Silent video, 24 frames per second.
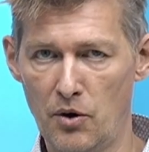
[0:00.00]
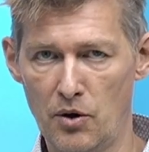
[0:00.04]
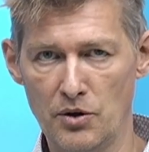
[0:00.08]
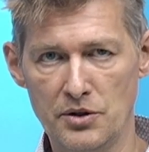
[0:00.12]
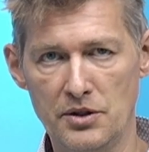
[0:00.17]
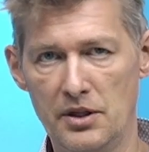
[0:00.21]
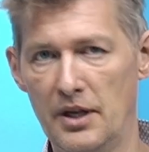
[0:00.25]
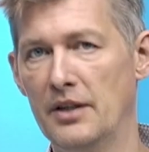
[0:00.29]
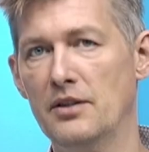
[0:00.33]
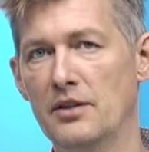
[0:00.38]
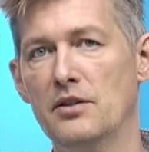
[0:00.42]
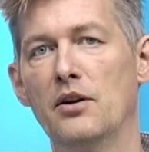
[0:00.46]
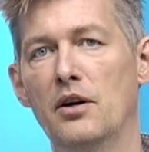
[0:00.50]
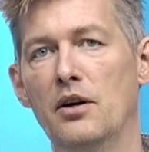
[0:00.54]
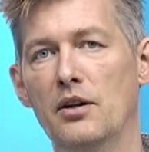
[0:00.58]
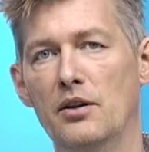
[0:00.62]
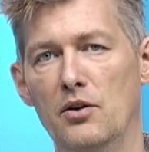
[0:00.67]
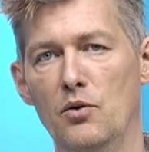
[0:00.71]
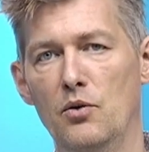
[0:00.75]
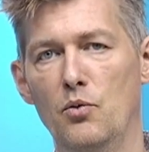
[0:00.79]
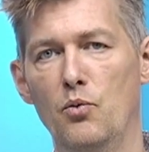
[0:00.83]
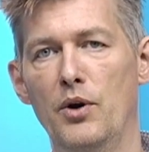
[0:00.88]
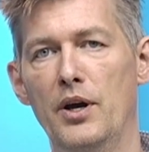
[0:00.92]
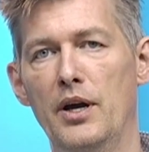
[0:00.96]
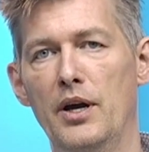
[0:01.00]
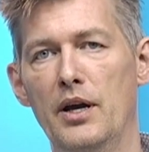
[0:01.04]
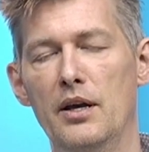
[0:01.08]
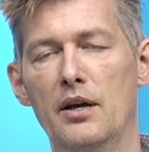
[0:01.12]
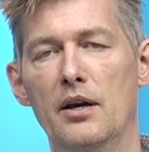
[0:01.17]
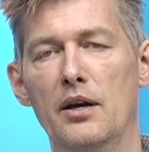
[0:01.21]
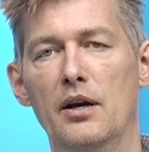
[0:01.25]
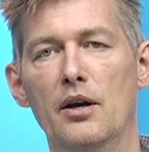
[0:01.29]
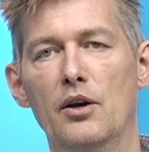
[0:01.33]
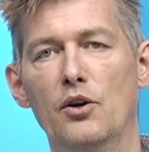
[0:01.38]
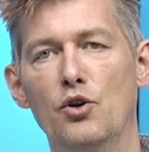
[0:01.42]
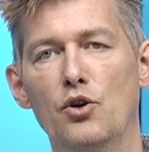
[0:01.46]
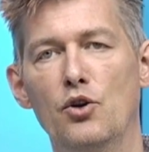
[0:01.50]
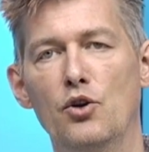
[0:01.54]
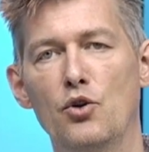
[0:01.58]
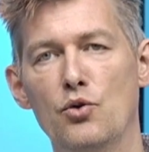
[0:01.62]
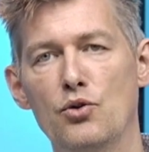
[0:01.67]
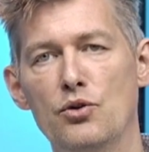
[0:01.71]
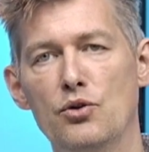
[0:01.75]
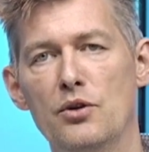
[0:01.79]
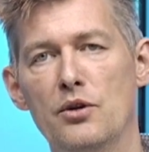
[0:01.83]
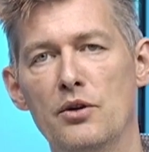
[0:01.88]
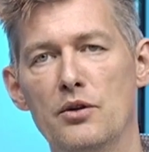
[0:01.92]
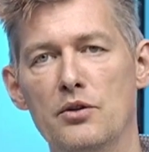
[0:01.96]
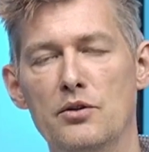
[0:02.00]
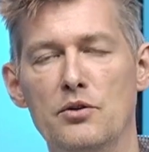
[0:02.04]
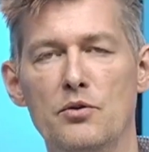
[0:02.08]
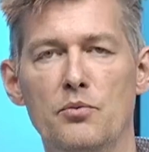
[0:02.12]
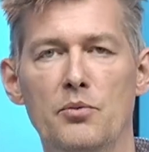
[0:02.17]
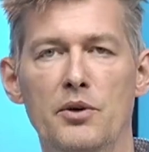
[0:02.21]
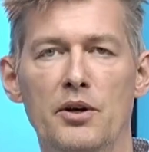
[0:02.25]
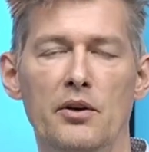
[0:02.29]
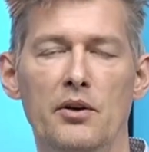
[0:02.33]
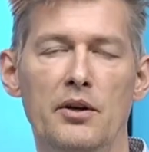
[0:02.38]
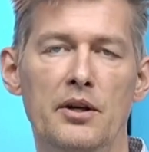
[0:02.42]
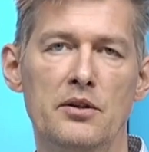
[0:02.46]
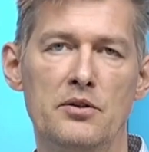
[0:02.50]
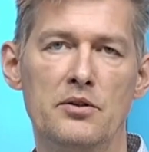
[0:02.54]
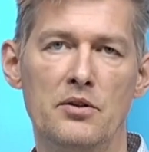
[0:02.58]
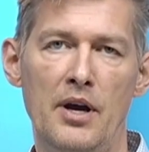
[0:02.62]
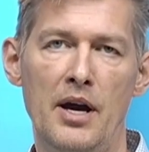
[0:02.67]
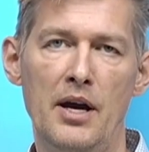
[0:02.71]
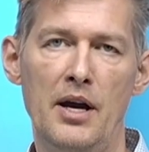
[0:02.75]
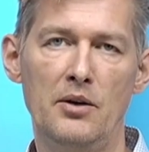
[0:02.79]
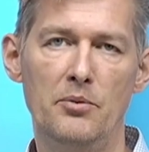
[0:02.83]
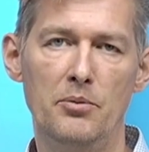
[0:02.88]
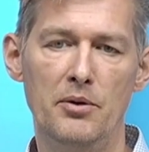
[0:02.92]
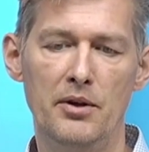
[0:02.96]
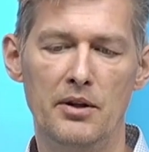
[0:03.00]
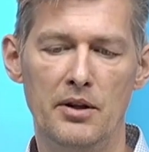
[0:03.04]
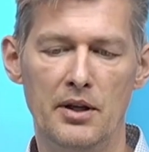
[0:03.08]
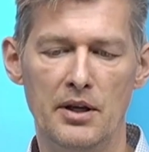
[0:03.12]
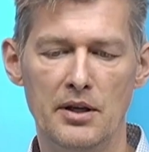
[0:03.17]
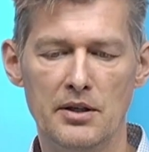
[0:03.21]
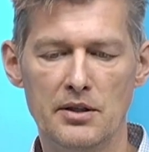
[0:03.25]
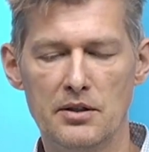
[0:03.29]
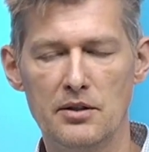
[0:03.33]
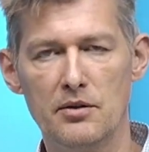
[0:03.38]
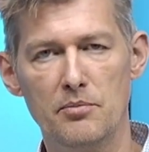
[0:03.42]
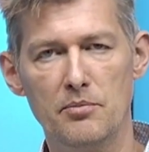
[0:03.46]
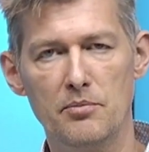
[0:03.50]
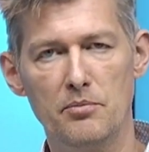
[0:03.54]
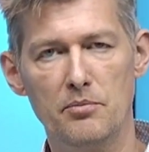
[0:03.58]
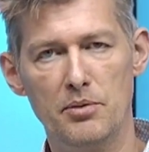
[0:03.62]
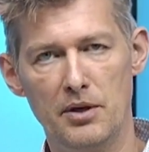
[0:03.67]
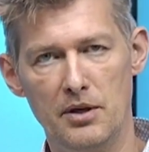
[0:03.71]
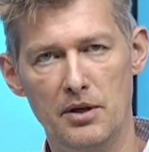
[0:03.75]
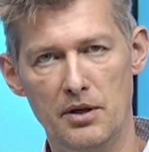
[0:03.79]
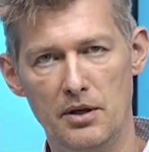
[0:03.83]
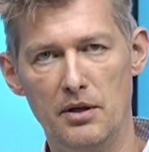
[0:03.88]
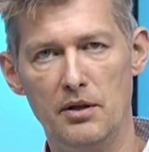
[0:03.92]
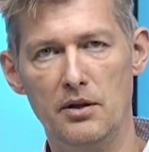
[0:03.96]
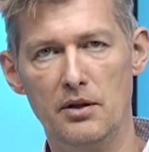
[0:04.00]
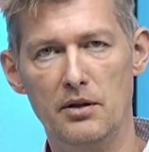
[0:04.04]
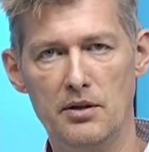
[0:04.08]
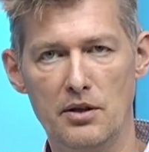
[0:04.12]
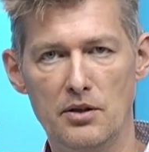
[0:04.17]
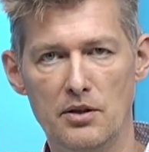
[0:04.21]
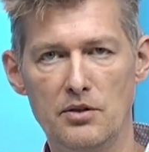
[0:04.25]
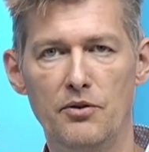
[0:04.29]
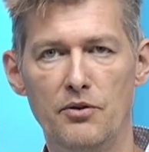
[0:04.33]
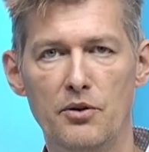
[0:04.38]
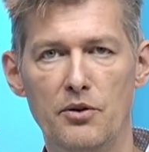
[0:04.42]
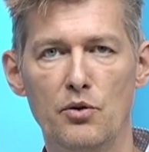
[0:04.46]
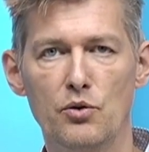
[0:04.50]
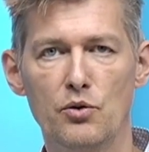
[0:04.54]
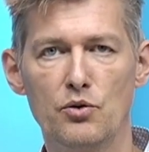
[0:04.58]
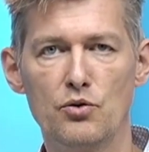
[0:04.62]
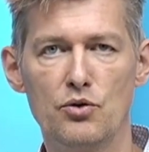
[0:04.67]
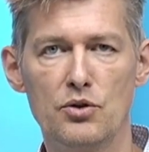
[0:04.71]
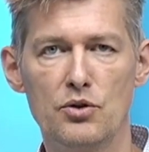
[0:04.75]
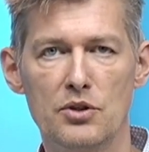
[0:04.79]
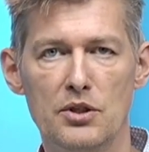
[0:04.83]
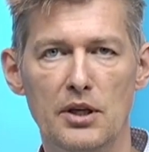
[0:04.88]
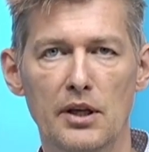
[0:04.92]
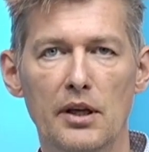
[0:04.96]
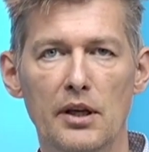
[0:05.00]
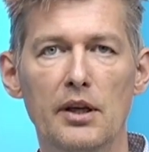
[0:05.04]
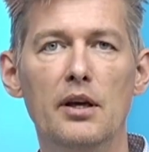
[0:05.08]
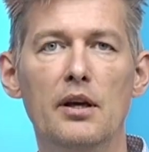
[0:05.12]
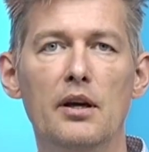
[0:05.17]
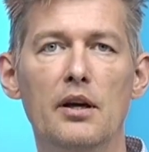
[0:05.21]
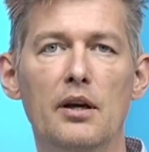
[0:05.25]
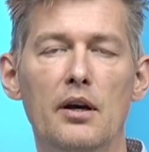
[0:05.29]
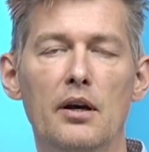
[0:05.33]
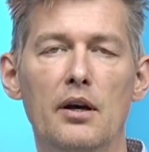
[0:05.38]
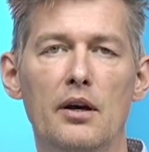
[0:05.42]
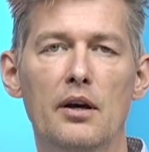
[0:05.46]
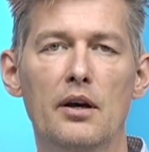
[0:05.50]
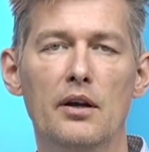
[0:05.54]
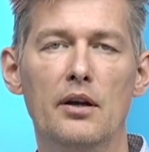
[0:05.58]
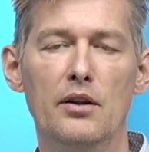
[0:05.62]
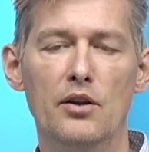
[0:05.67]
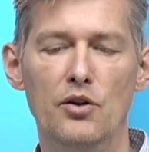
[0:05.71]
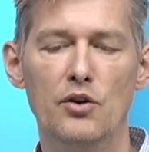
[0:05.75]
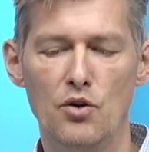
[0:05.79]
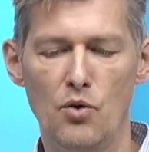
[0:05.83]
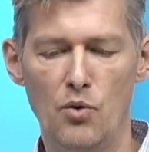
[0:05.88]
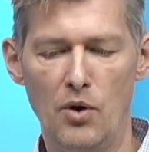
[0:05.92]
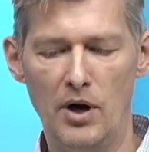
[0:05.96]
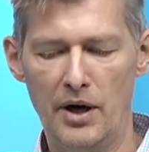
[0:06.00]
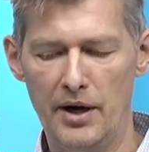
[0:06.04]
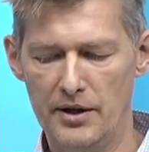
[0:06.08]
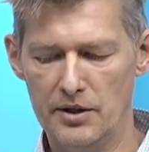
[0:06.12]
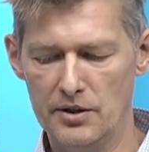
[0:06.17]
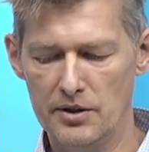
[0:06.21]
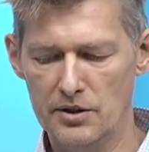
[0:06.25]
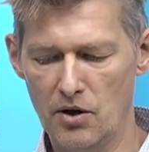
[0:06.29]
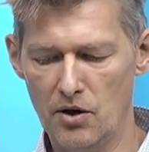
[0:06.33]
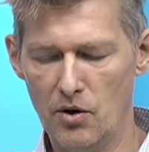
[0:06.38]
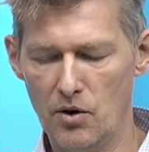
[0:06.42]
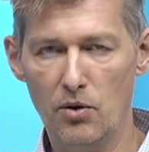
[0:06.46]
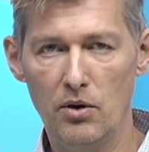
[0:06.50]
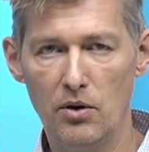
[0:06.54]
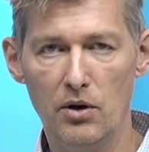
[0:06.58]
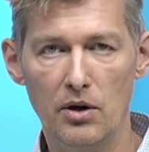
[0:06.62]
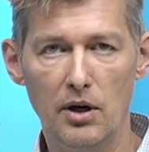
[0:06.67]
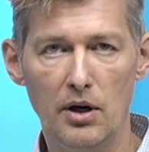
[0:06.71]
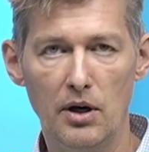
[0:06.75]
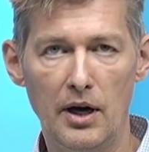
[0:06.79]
that's not the way users will interact with this, but just for you to see the UI. So I